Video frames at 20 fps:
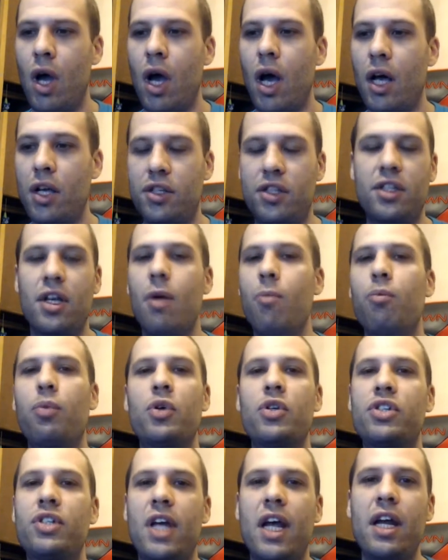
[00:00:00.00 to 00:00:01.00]
some
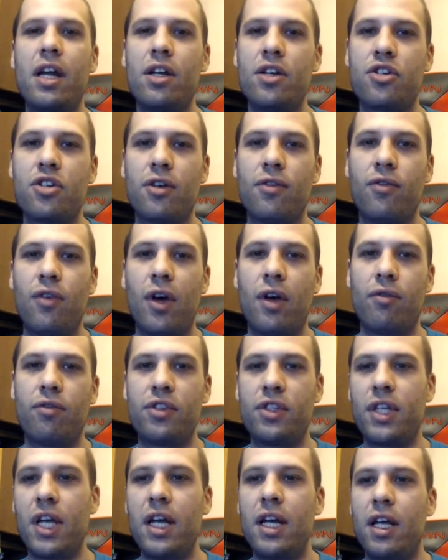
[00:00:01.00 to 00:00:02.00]
percentage of
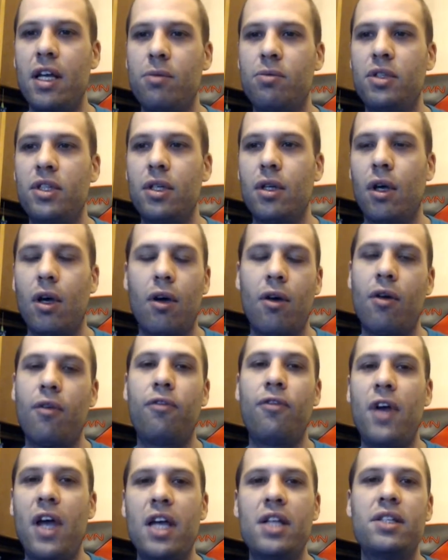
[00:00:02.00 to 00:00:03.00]
stadiums,
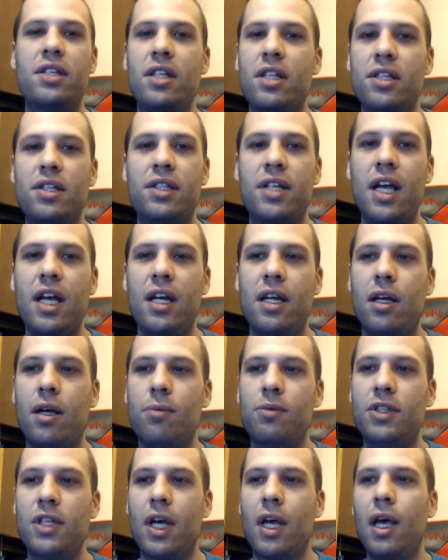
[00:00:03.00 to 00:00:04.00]
fans in the
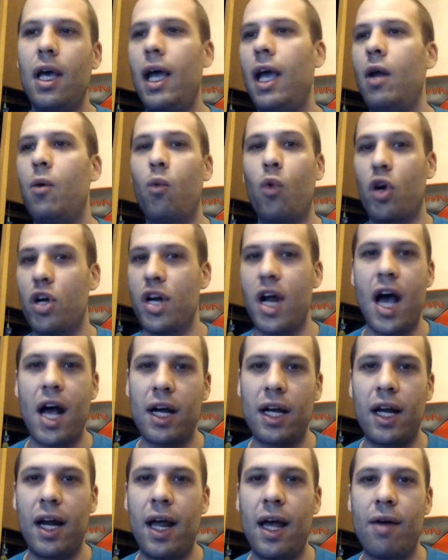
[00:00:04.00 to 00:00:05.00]
stadiums, and we're
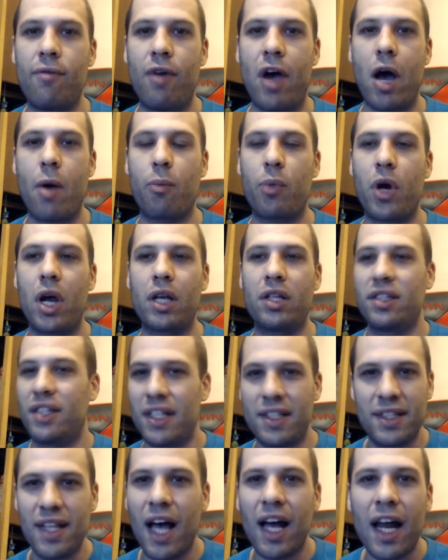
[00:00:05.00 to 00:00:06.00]
not going to have outbreaks.
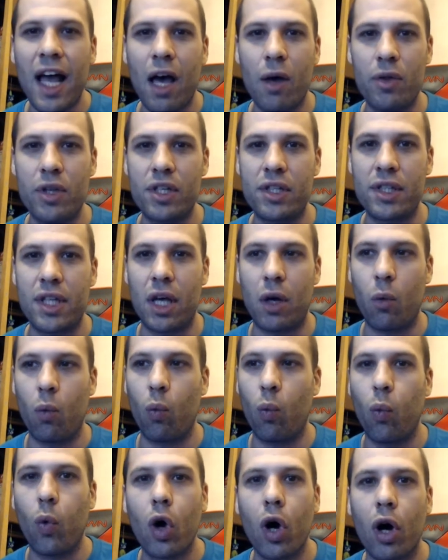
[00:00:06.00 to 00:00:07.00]
That's not how this
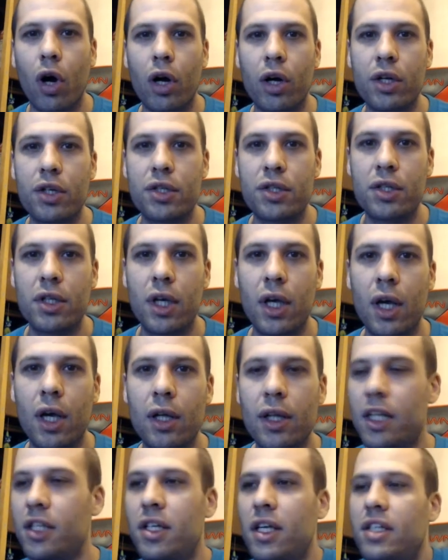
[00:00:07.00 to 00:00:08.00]
thing works.
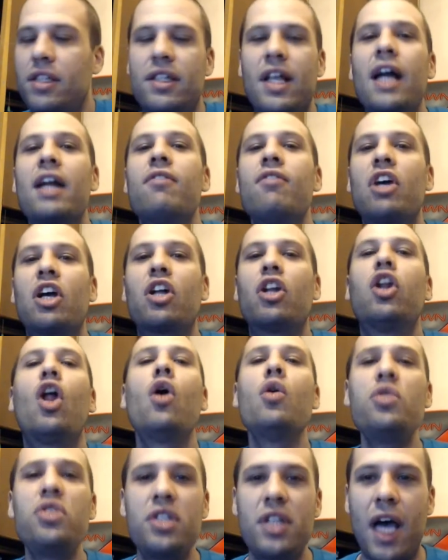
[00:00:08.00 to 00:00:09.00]
It's not even
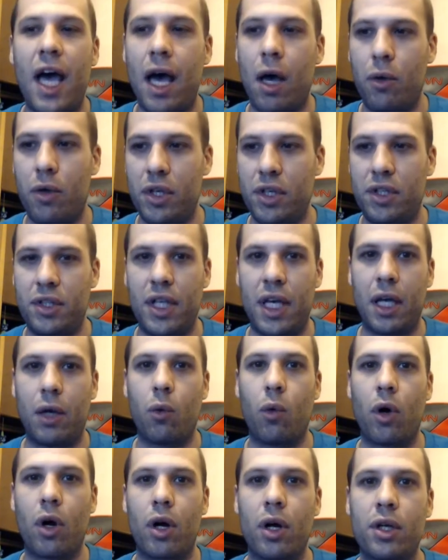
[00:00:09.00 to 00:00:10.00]
close to how this
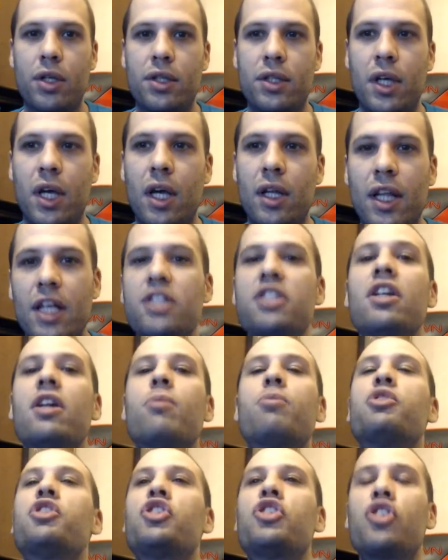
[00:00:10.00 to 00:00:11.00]
thing works. That's an
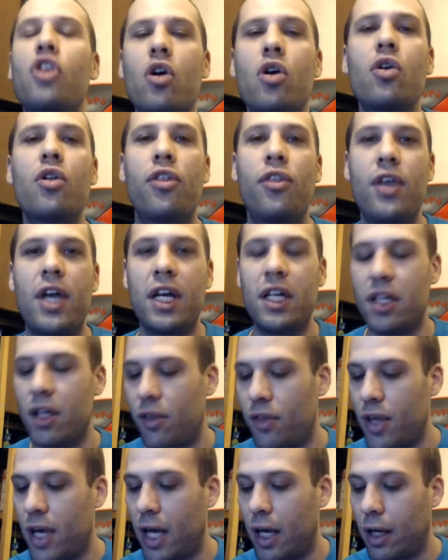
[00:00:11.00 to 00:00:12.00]
absurd thing to
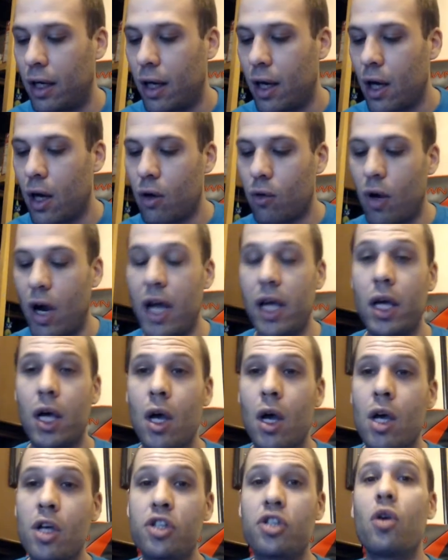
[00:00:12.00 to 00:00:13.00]
think, right?
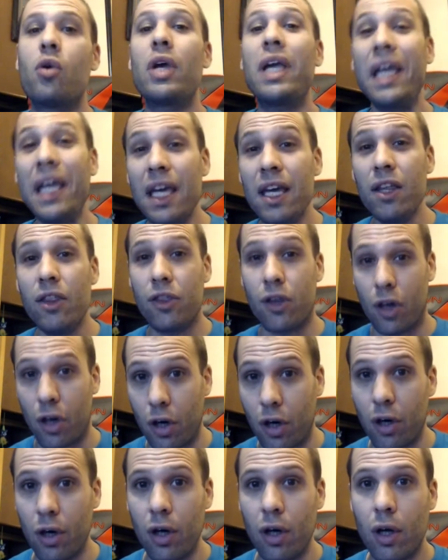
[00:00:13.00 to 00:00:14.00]
So either